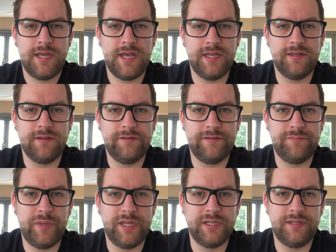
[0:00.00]
and not
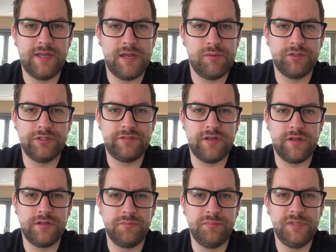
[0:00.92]
spend it hours
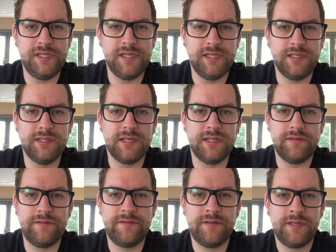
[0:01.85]
on a meeting
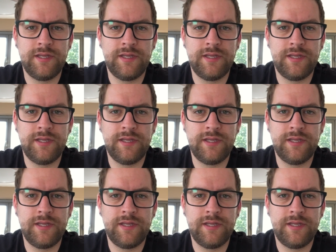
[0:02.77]
that